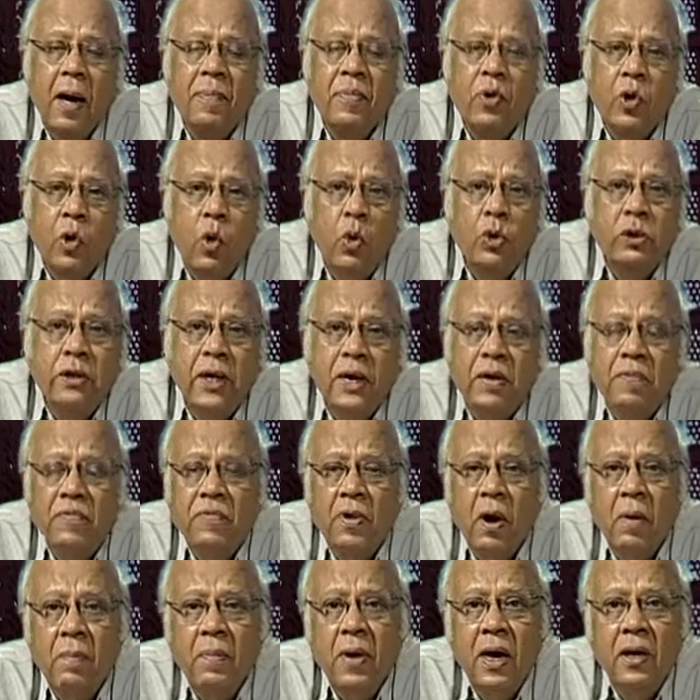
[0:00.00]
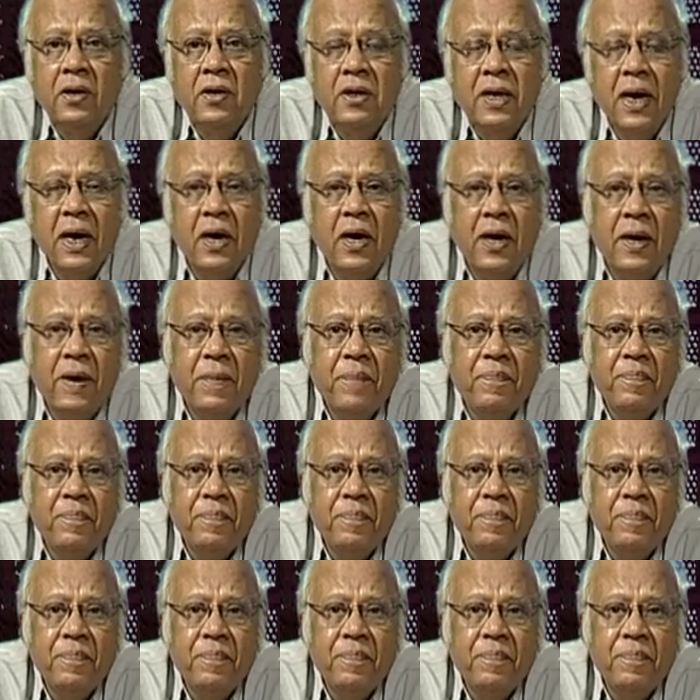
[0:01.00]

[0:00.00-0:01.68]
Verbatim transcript: am quoted from Taylor.